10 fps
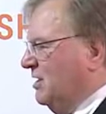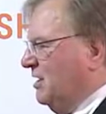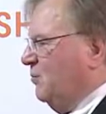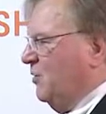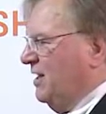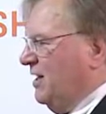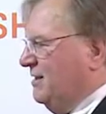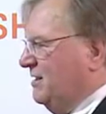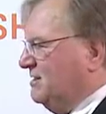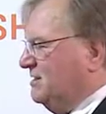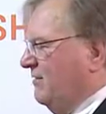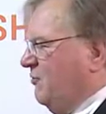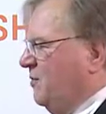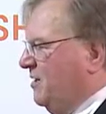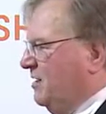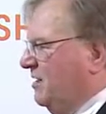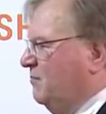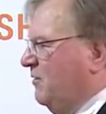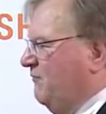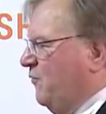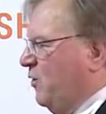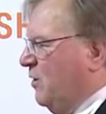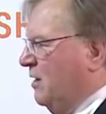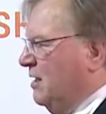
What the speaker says: in a way that's never been done before.